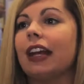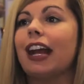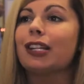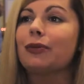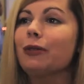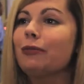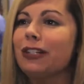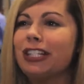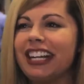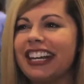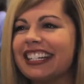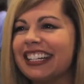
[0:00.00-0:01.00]
a customer
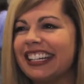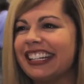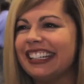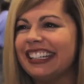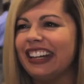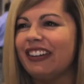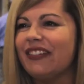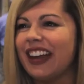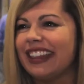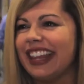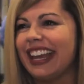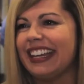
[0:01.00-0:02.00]
appreciation, you know,
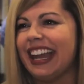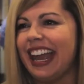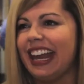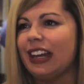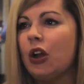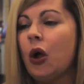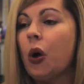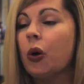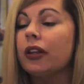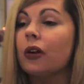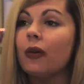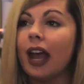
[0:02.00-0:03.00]
event that night, mm -hmm.
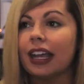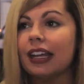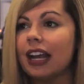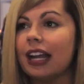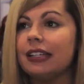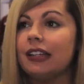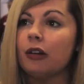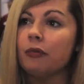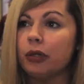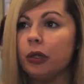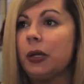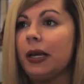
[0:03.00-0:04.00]
or they're recognizing an
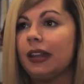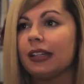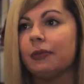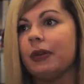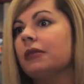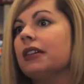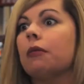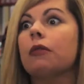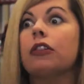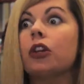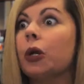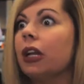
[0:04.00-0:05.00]
employee that's been with them
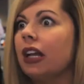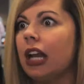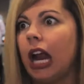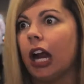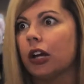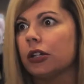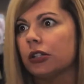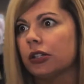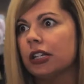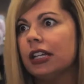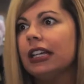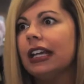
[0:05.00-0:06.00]
30 years.
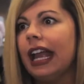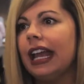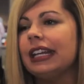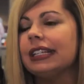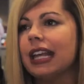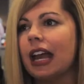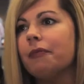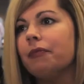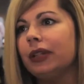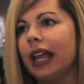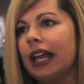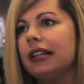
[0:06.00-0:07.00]
Right. And it's that
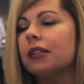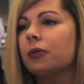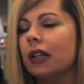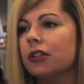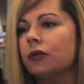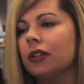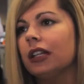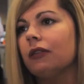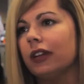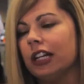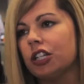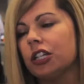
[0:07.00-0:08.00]
blend as well as really
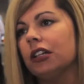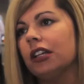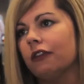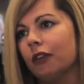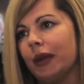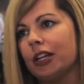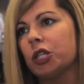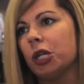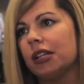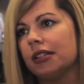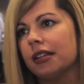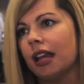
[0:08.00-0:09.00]
regional information
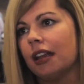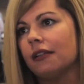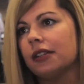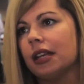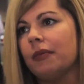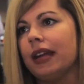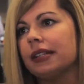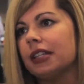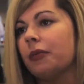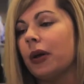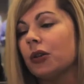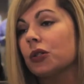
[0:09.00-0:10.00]
and incentives that makes
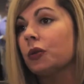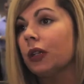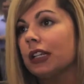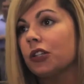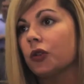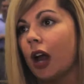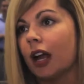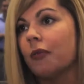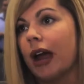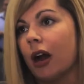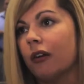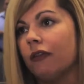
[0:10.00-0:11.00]
the post really strong and
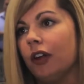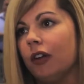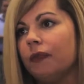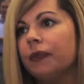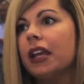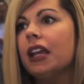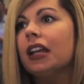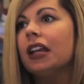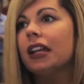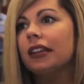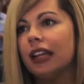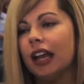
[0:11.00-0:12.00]
powerful. Mm
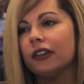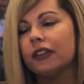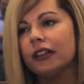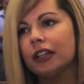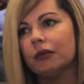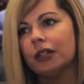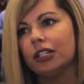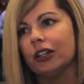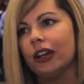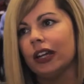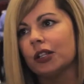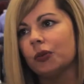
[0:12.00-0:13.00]
-hmm. The other thing that we're
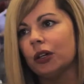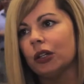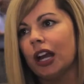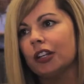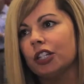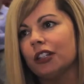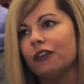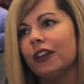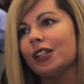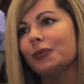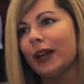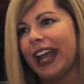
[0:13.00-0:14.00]
doing is we're launching
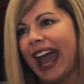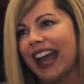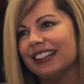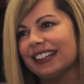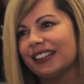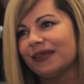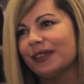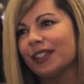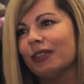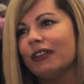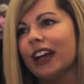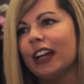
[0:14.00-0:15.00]
Facebook ads.
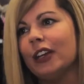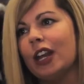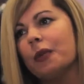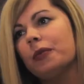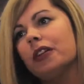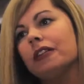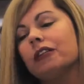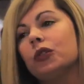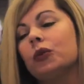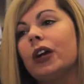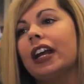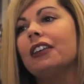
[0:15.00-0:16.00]
So we've got a mm-hmm. number of
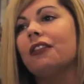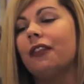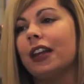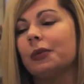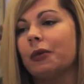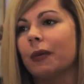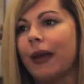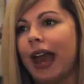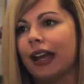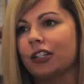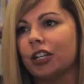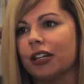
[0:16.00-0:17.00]
great Facebook
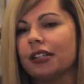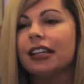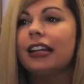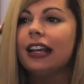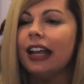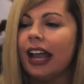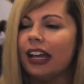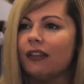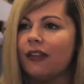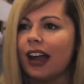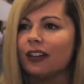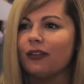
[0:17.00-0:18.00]
packages, and in
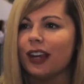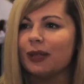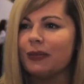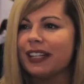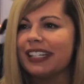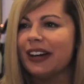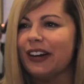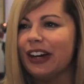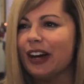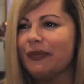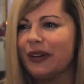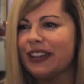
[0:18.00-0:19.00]
fact, Facebook's here in
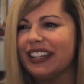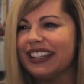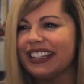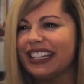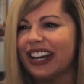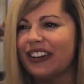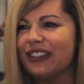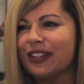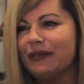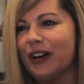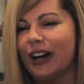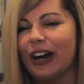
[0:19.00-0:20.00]
our booth at the show
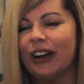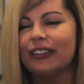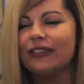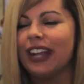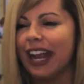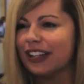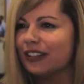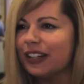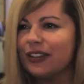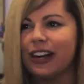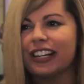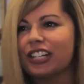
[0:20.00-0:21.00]
tomorrow,
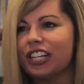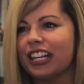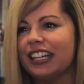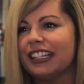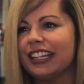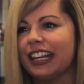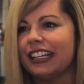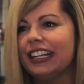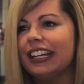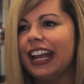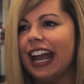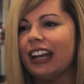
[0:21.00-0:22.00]
answering questions and
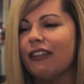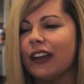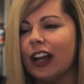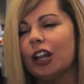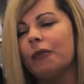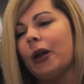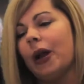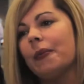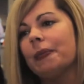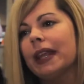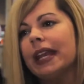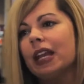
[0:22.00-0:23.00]
and available.
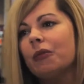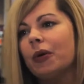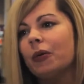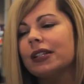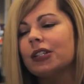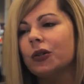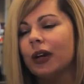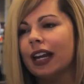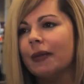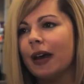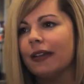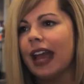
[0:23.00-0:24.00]
But what's great
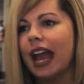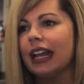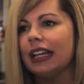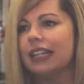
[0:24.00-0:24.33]
about that